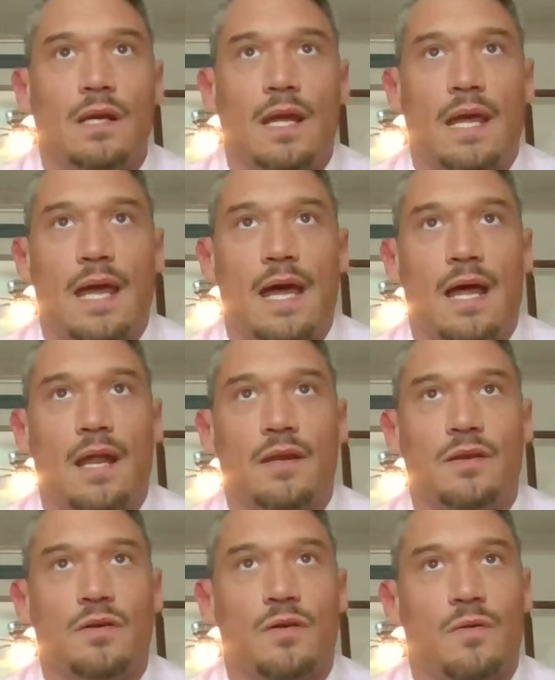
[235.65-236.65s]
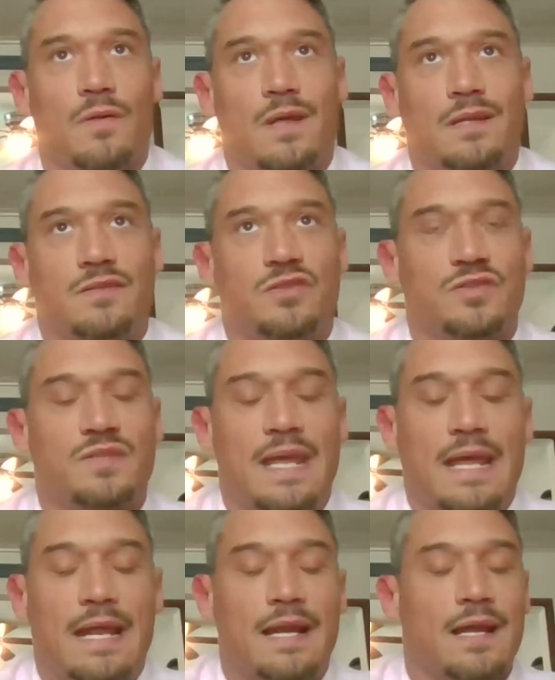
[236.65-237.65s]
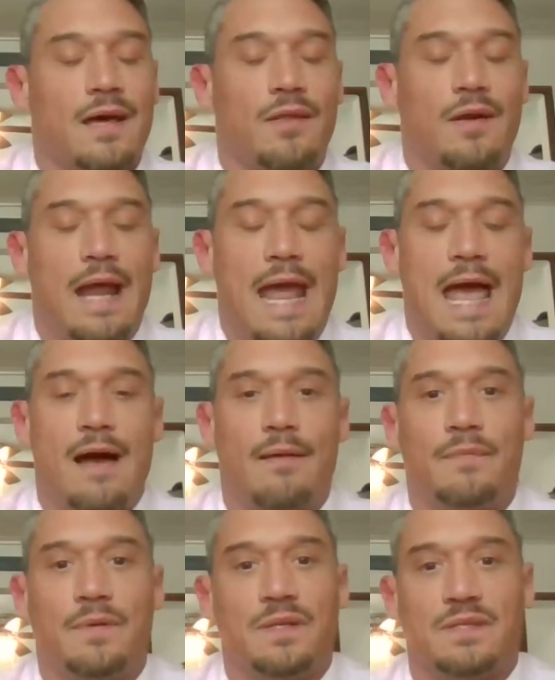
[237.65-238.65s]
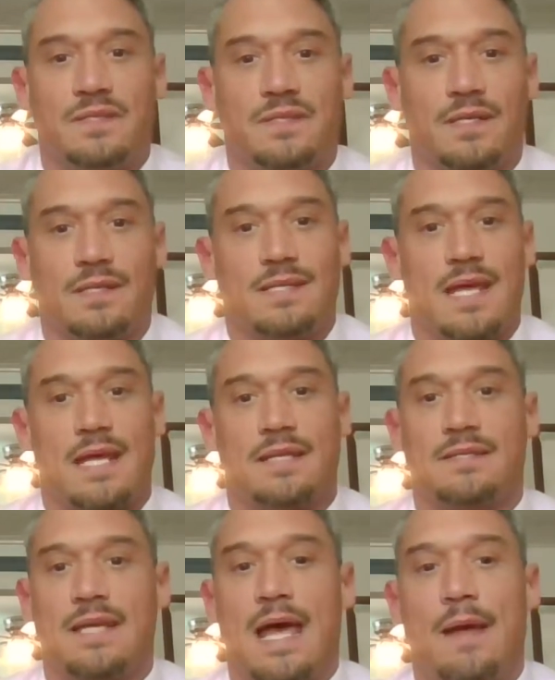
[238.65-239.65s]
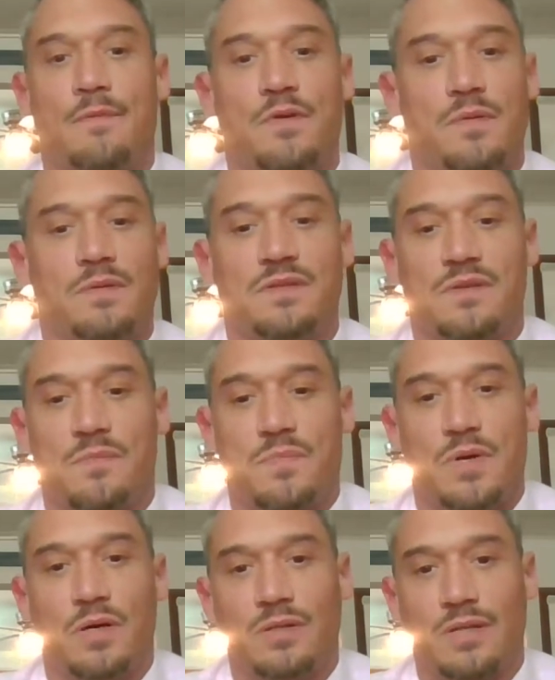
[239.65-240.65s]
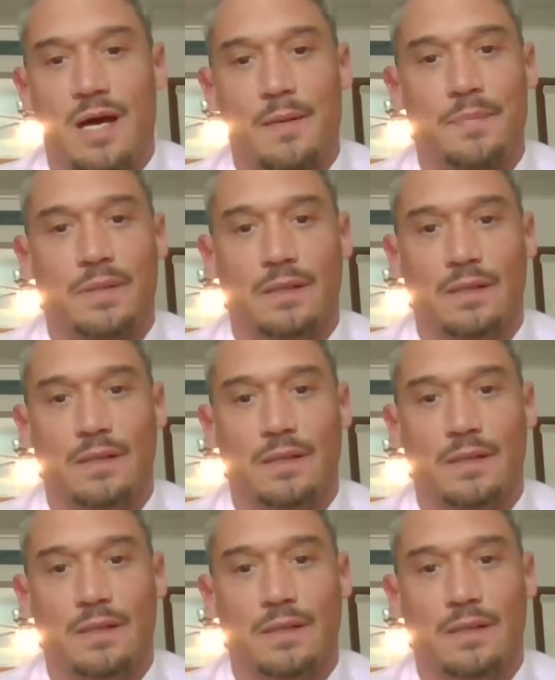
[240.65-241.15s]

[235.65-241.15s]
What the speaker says: And that just like any other habit, it takes time to build up,